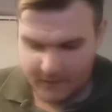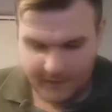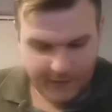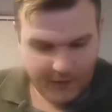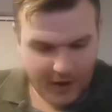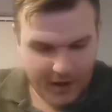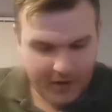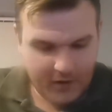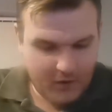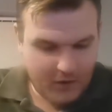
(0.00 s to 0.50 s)
and
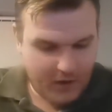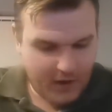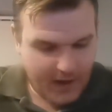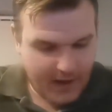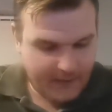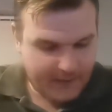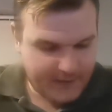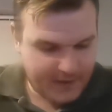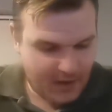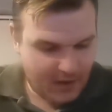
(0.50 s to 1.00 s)
find the hook
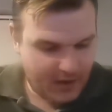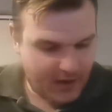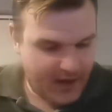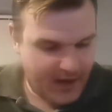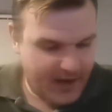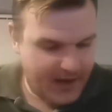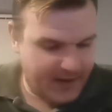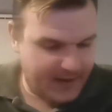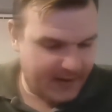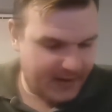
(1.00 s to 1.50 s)
lengths that I
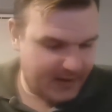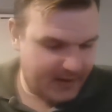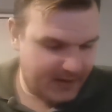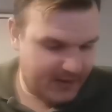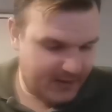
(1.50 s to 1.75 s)
need,